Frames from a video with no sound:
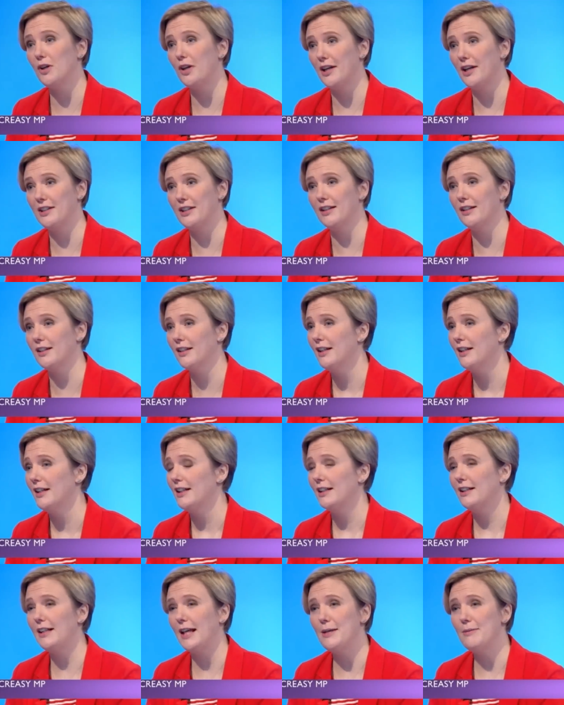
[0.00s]
what I think
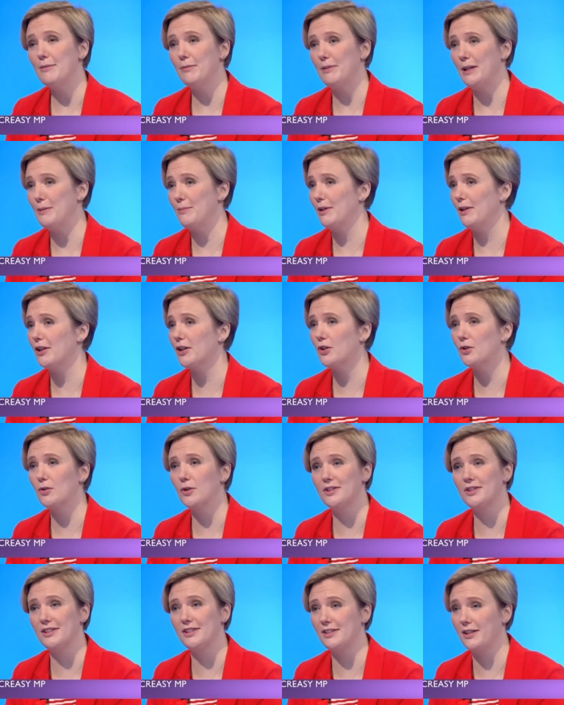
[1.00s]
Labour people
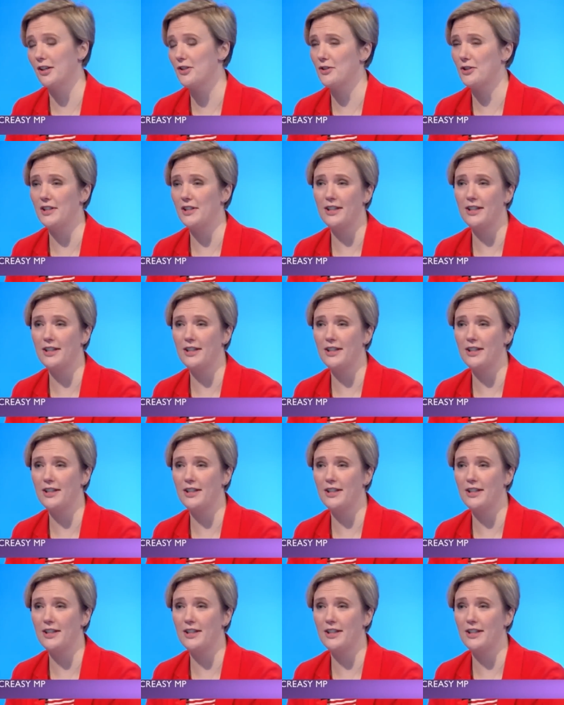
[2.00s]
across this country,